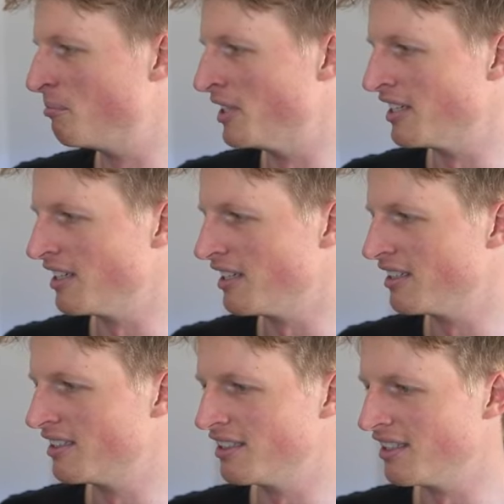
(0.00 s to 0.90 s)
But
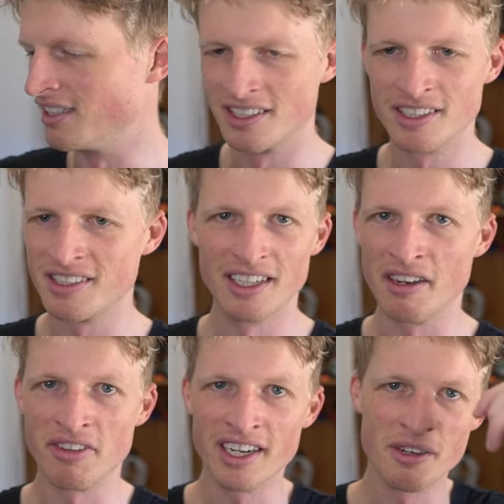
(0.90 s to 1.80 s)
it's just,
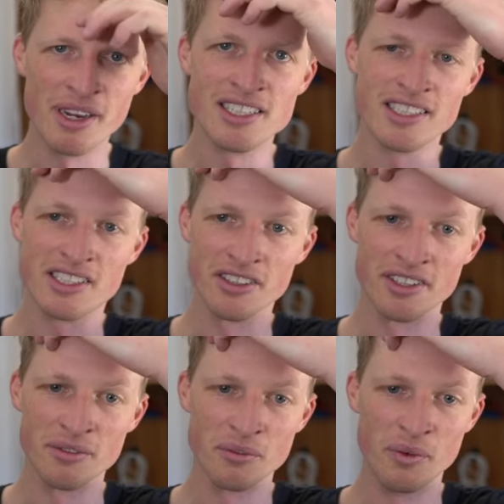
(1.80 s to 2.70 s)
I find it amazing still
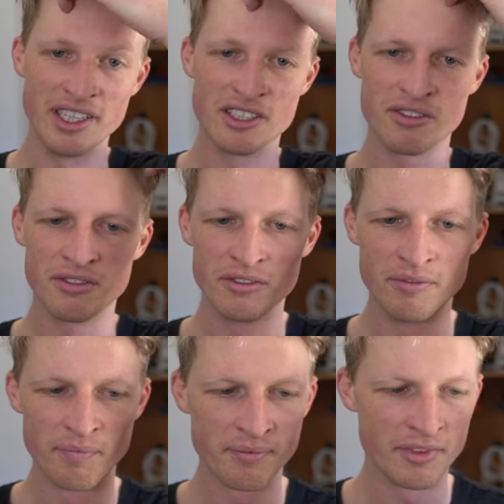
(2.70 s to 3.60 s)
that when
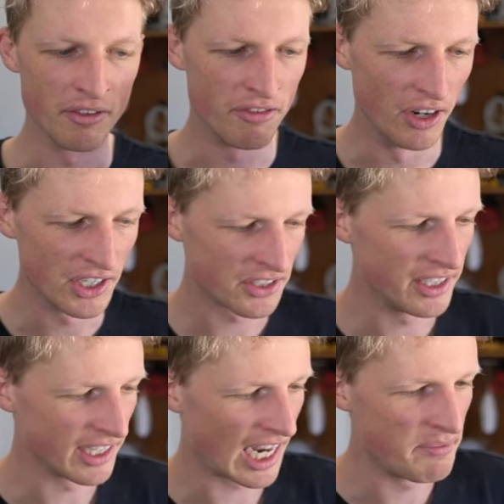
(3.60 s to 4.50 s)
the first
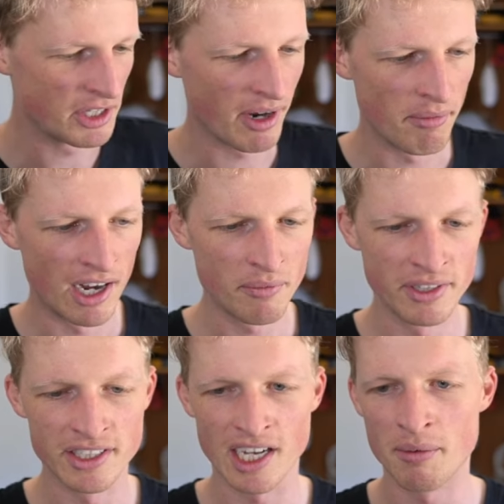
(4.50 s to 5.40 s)
thing that came into my mind
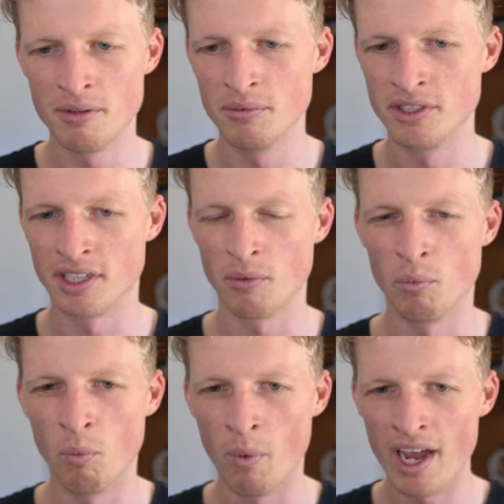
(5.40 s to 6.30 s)
when this happened was like,
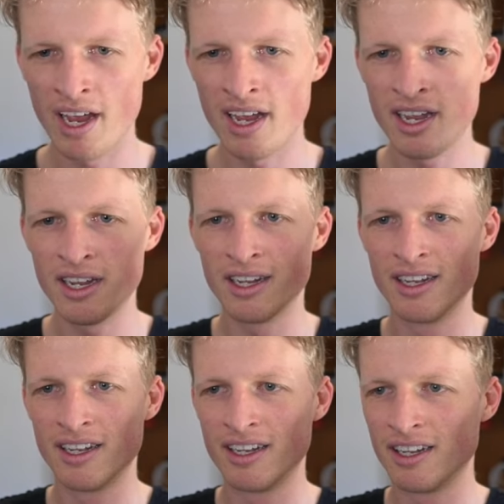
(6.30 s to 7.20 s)
where
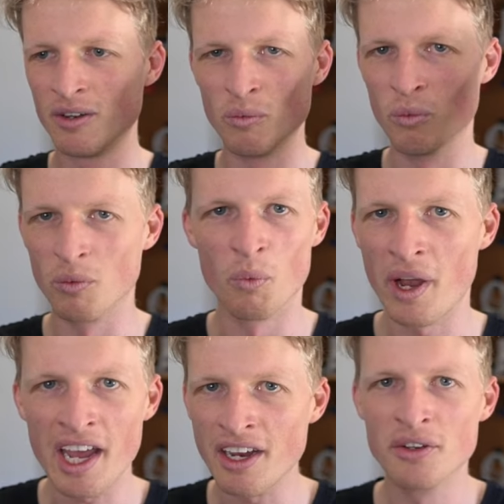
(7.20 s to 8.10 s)

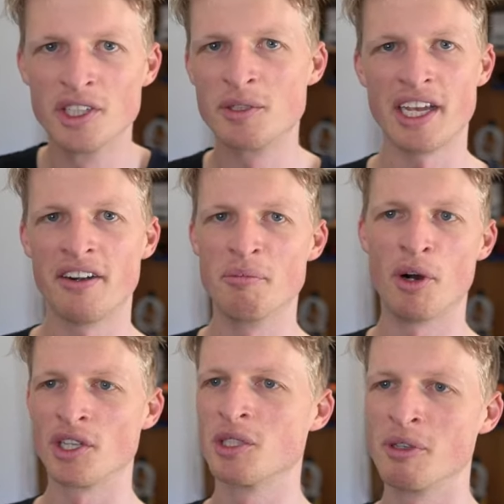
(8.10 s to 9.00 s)
could this error
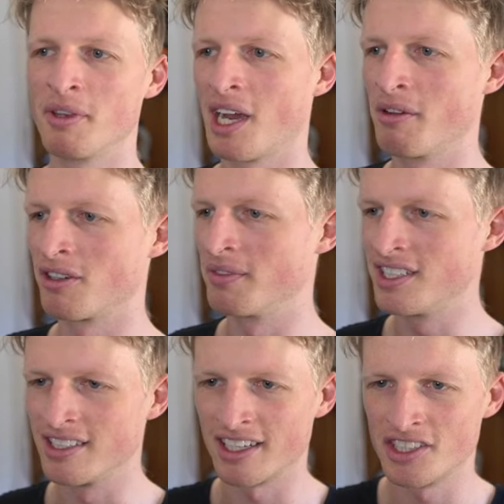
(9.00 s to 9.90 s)
possibly be coming from?
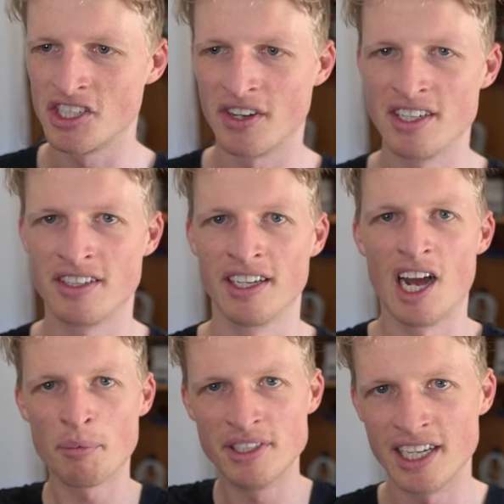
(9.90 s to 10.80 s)
This is such a strange thing.
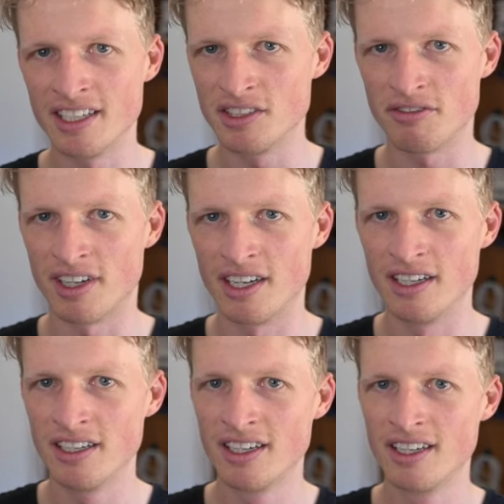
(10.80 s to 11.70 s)
Up and down is
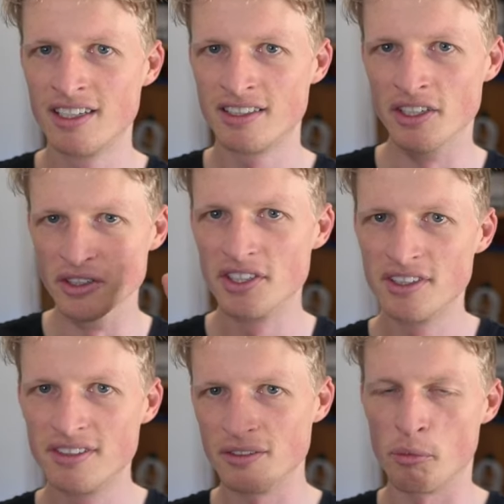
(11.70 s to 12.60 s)
fine. Tilt,
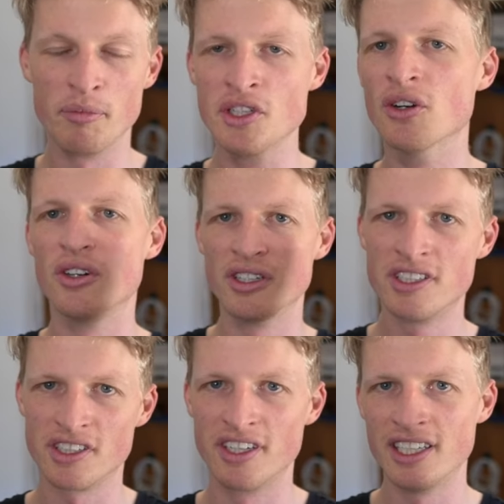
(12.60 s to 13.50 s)
or yaw,
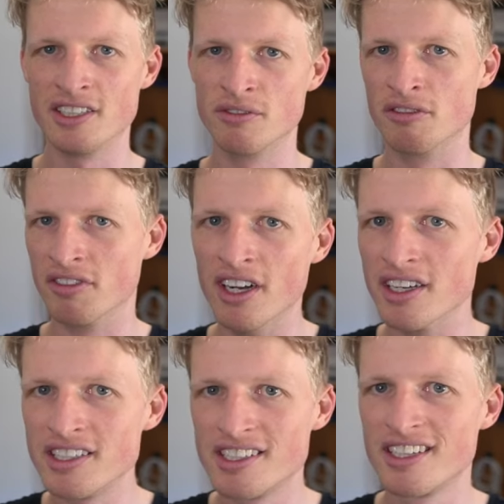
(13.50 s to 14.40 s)
sorry, is
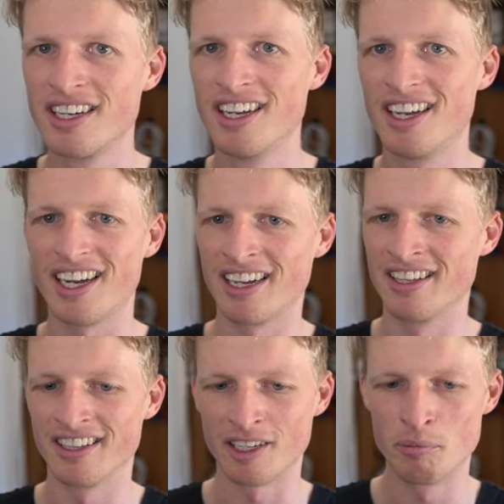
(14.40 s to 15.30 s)
reversed. And
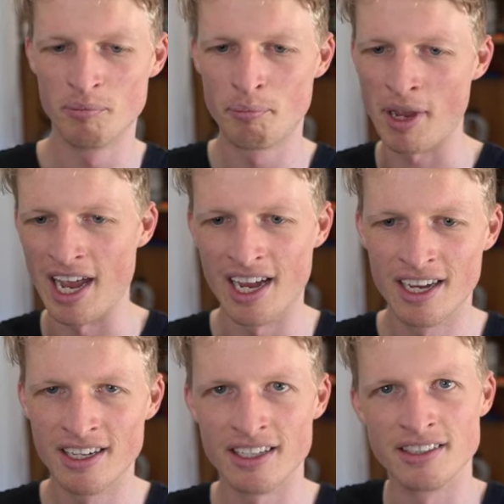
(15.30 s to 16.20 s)
then like
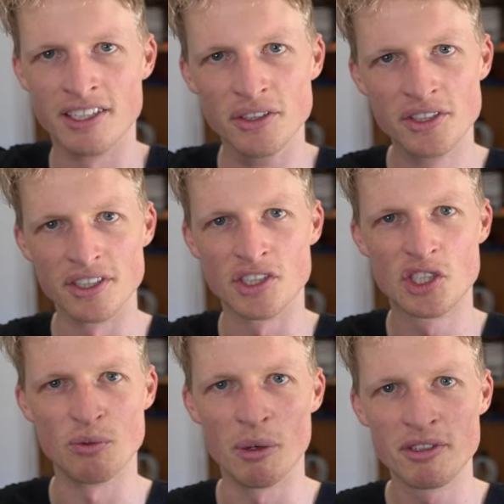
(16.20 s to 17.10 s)
pan and tilt are
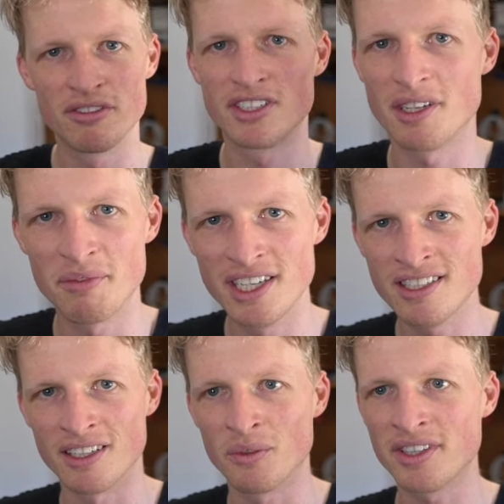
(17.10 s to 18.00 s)
swapped for some
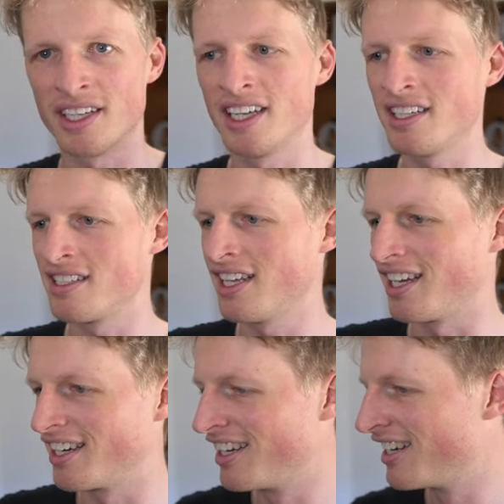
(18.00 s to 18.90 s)
reason. Like, what the heck is
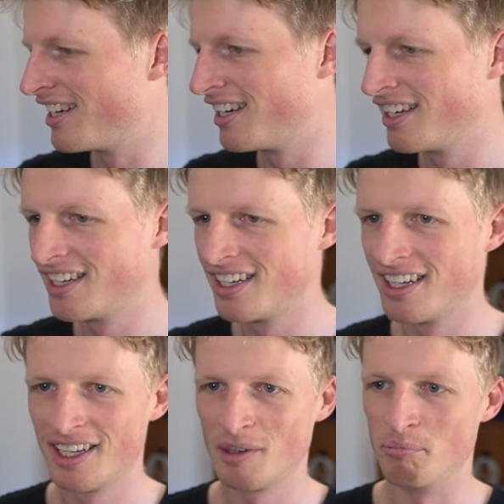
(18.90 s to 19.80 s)
that?
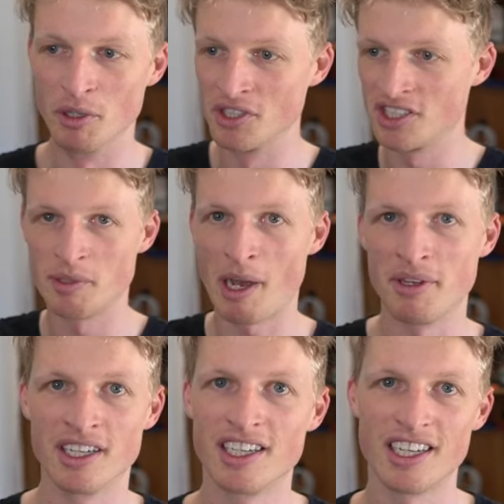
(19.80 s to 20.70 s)
But it was just the
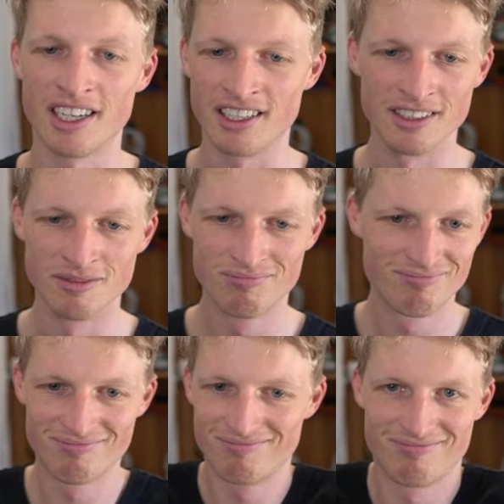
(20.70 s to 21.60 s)
mapping. And
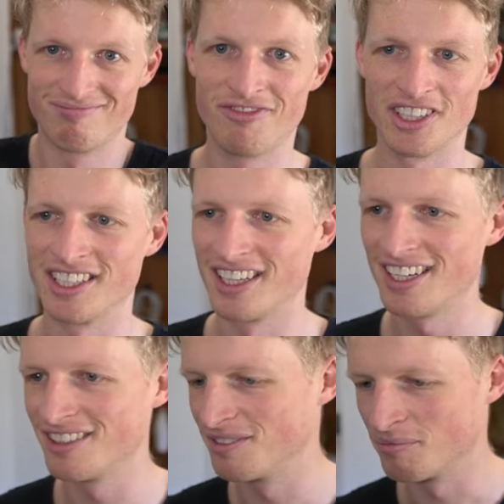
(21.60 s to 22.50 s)
fixing
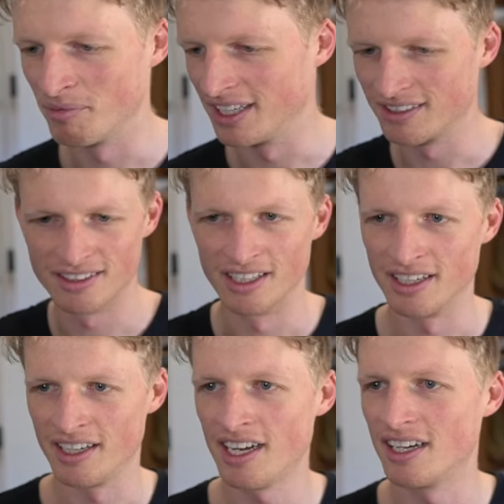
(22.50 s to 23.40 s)
that meant
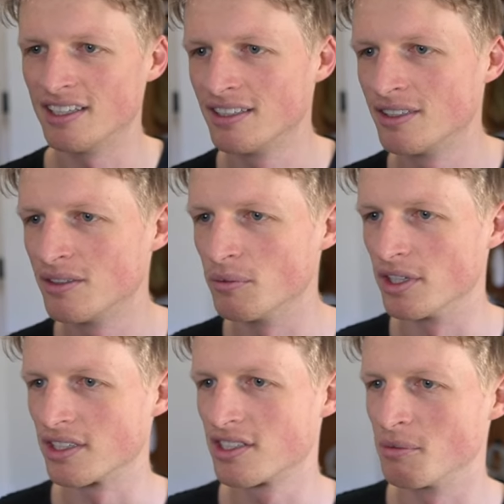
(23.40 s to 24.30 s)
that it now
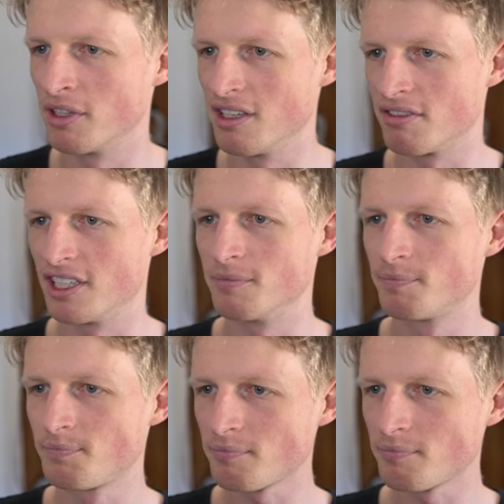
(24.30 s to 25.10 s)
works completely fine.